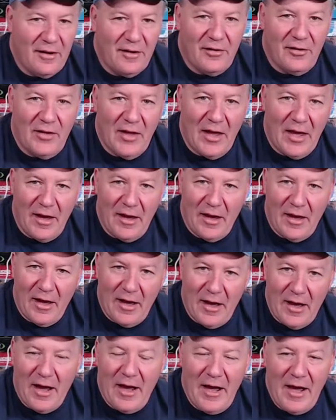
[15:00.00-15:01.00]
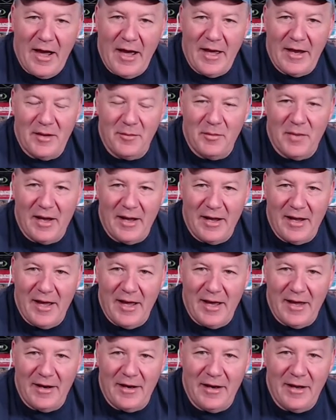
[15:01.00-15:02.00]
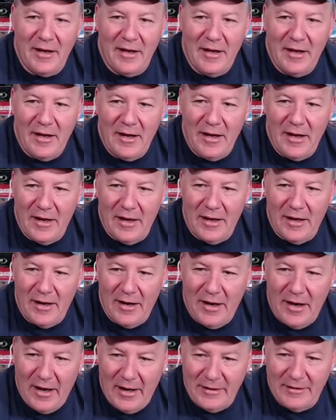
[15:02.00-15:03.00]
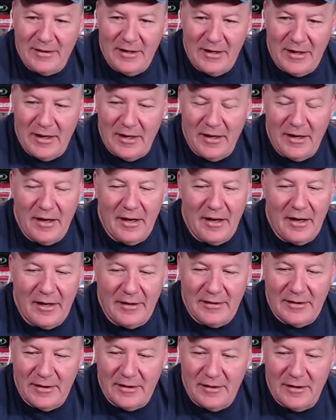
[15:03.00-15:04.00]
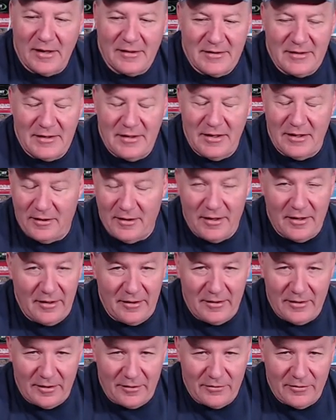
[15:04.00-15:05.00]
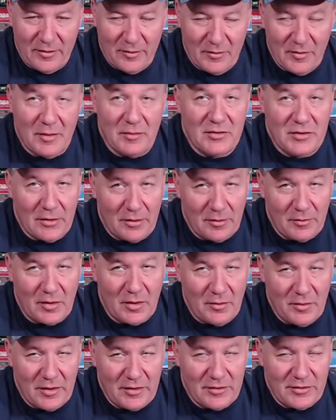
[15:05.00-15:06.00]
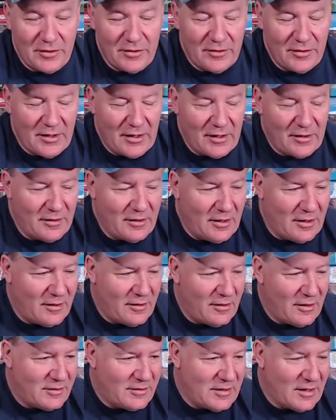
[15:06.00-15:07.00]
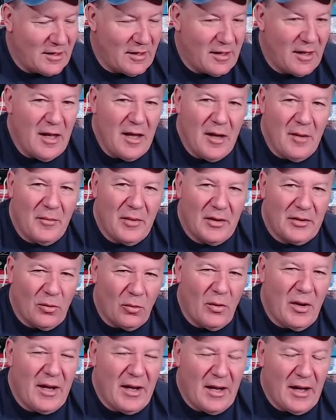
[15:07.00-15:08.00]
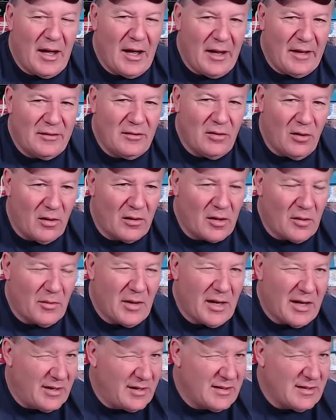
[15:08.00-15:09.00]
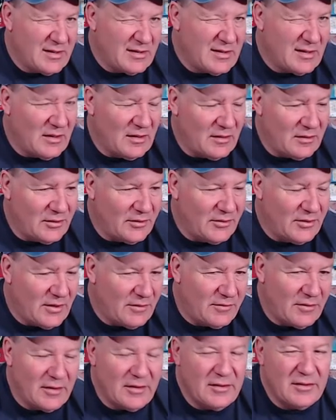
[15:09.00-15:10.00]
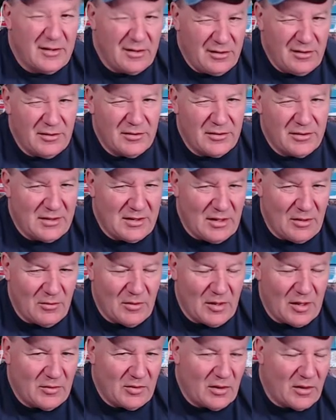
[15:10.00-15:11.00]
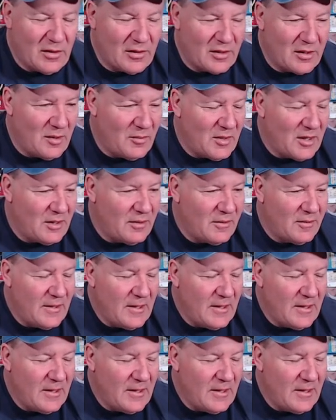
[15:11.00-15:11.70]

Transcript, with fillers: that I had in my head and I did it, and I did not steal anything from them. So I'm going to make sure that, that I say that. But the way I talk about it is a little different. You'll see what I'm talking about.